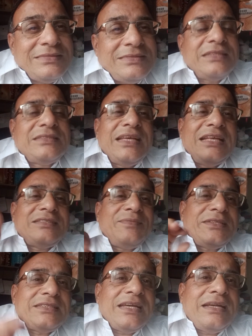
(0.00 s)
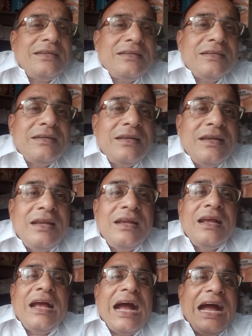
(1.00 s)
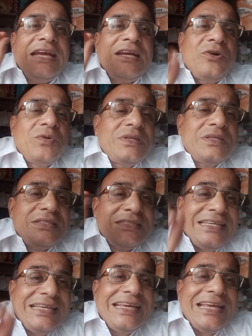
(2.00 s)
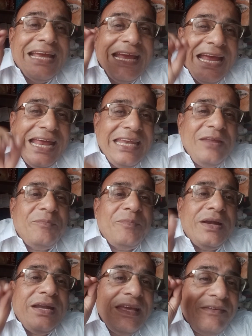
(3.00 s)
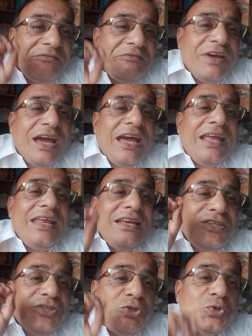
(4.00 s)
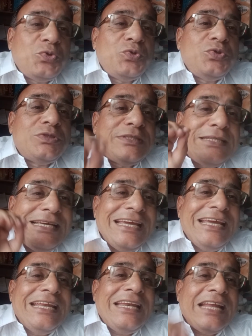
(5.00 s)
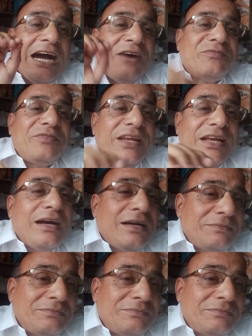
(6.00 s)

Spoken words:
the salesman said, I couldn't see anybody wearing shoes in Africa.